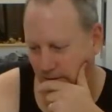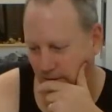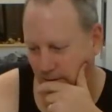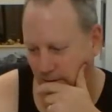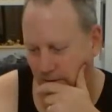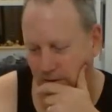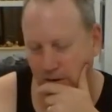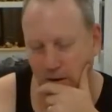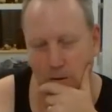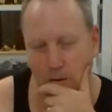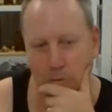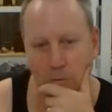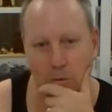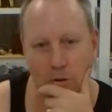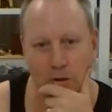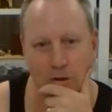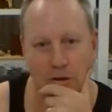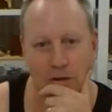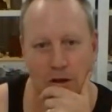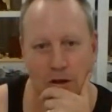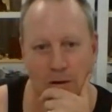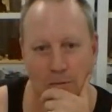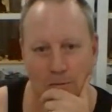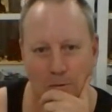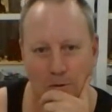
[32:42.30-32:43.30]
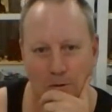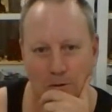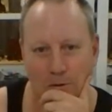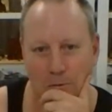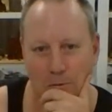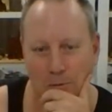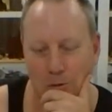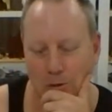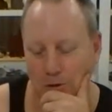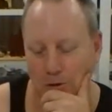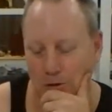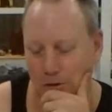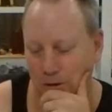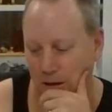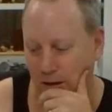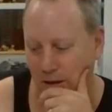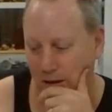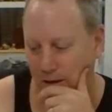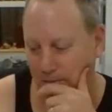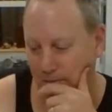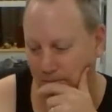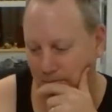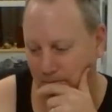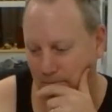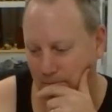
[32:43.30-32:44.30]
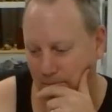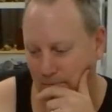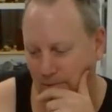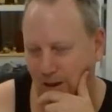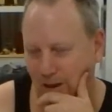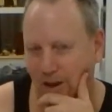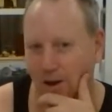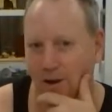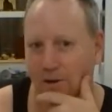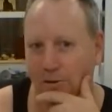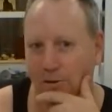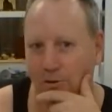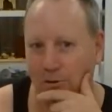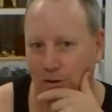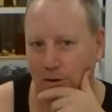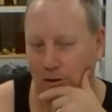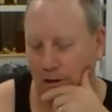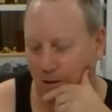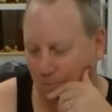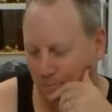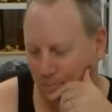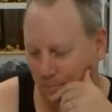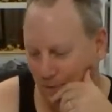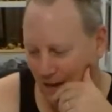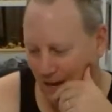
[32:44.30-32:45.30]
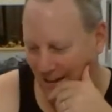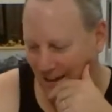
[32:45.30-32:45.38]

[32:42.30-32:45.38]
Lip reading: I don't want to know what it's worth now. Go and look it up.